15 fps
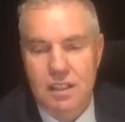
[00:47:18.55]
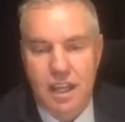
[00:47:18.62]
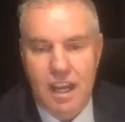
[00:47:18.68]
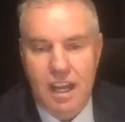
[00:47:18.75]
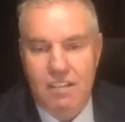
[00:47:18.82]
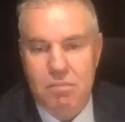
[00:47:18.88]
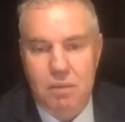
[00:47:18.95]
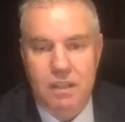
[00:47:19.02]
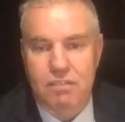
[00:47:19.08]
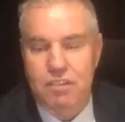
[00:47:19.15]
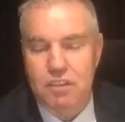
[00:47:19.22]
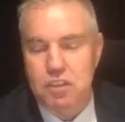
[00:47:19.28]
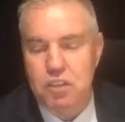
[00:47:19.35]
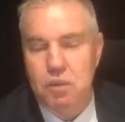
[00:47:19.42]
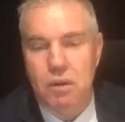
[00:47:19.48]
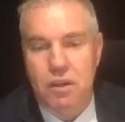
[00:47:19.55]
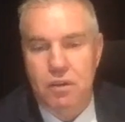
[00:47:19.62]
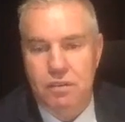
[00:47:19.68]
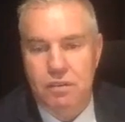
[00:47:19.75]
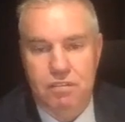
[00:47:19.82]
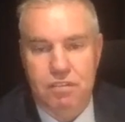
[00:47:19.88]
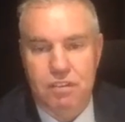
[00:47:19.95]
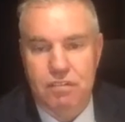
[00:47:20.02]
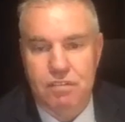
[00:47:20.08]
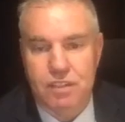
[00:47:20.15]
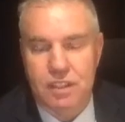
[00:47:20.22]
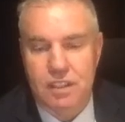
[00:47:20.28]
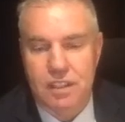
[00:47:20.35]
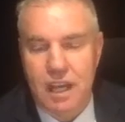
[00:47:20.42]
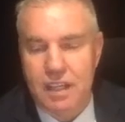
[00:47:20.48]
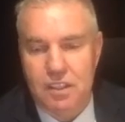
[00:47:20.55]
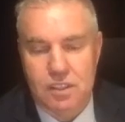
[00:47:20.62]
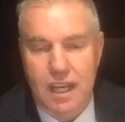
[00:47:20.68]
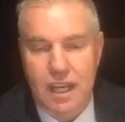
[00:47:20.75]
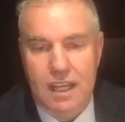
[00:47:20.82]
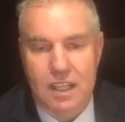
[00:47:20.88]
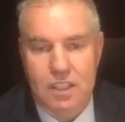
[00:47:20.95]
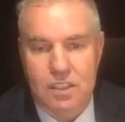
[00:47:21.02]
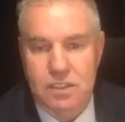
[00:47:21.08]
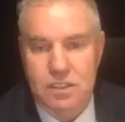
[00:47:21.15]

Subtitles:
have been for 258 days,